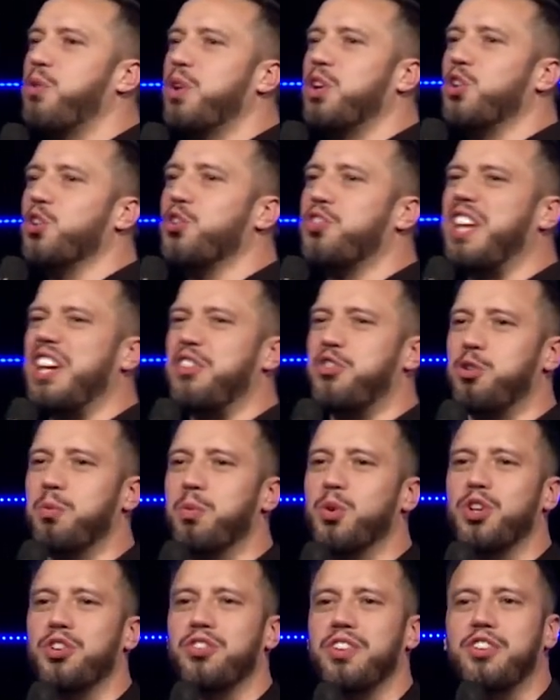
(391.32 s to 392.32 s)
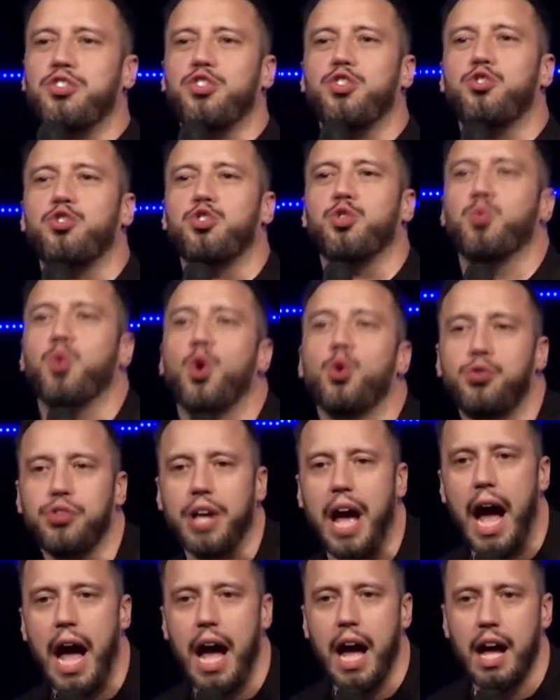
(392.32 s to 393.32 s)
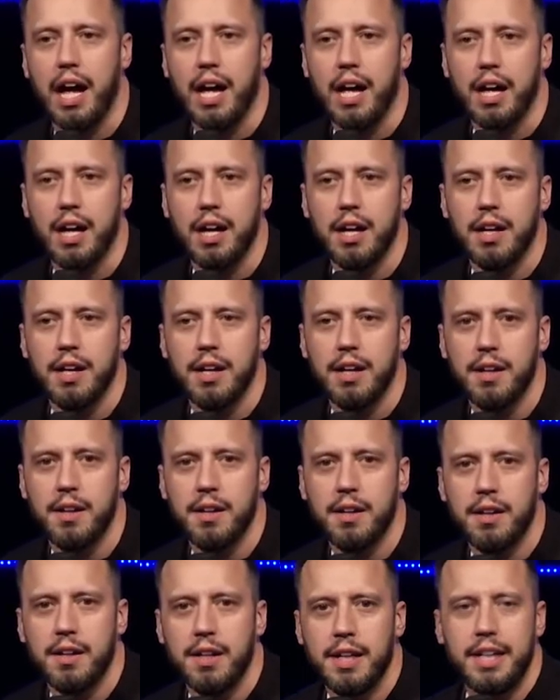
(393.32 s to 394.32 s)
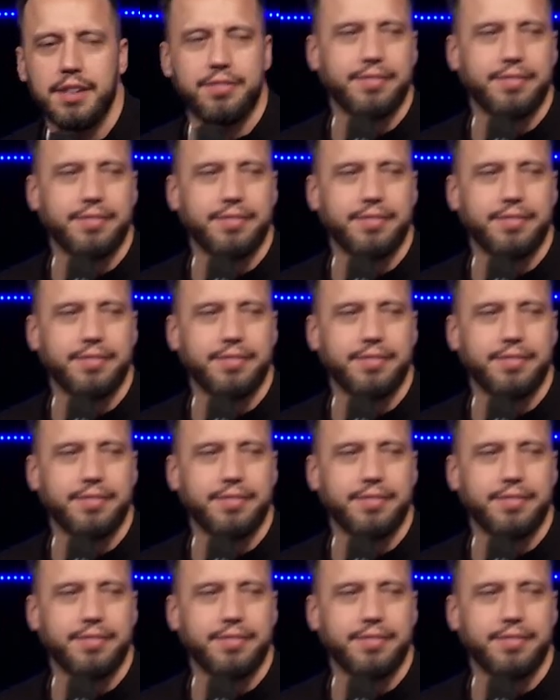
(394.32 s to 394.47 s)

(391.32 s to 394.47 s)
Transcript: one of those testimonies like Sister Rosa. He